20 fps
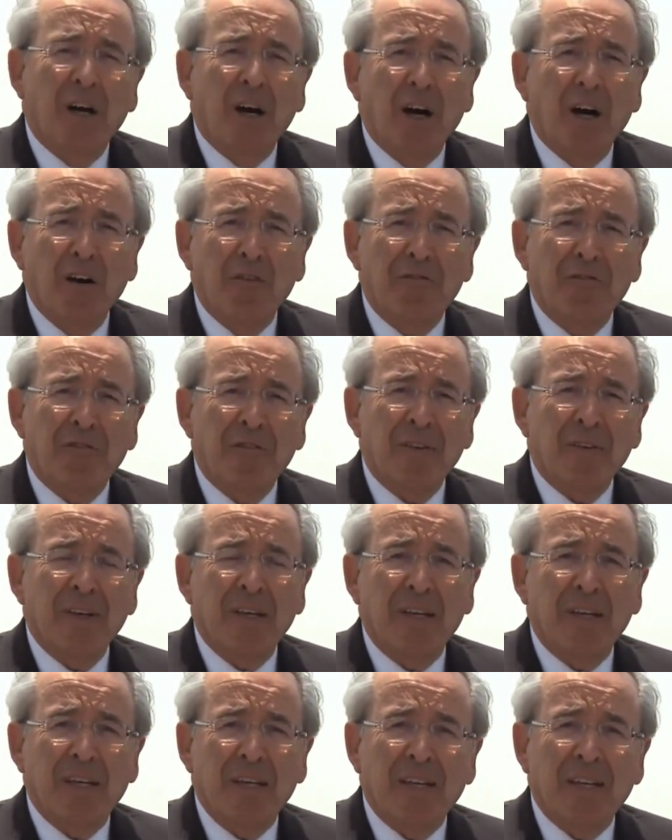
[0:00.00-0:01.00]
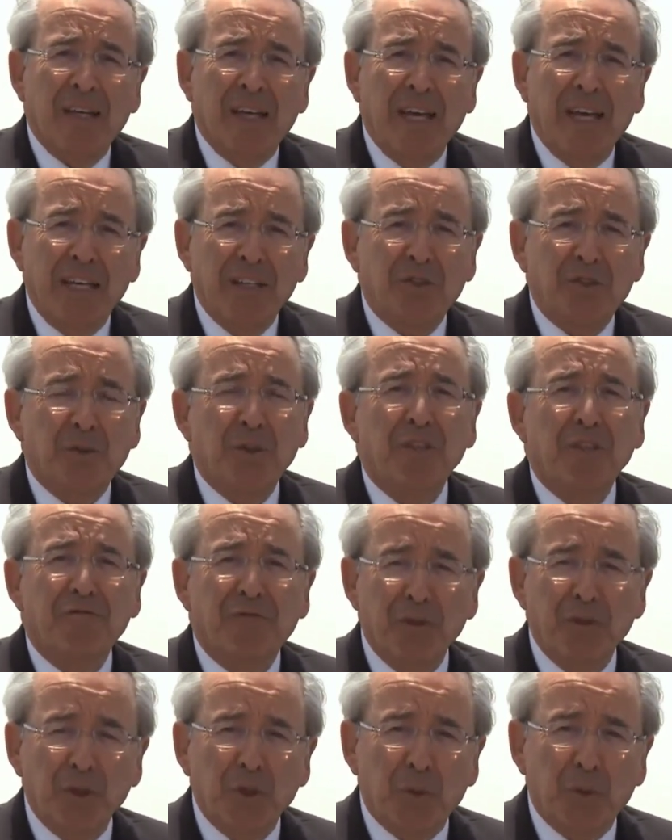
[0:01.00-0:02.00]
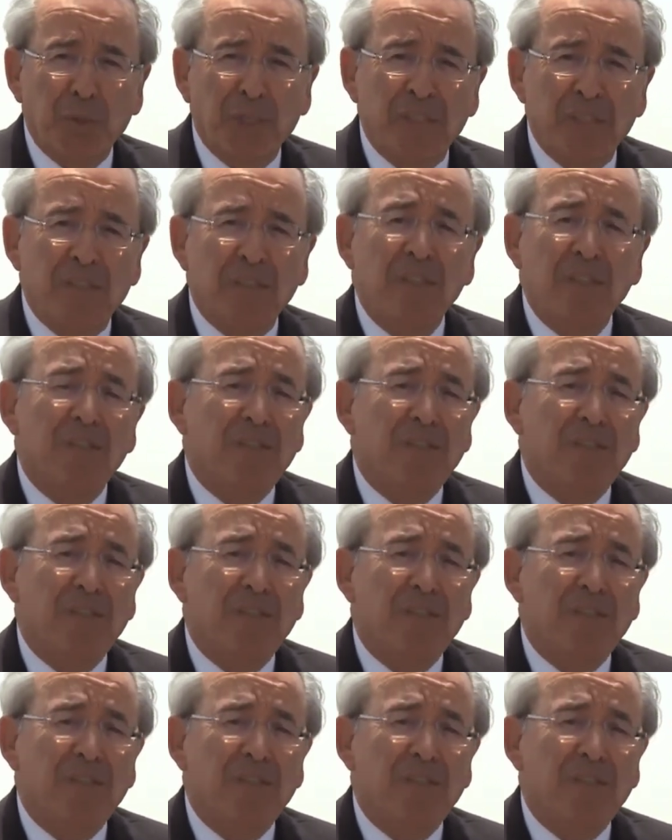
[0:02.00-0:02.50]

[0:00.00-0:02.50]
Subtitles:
of hatred for no reason.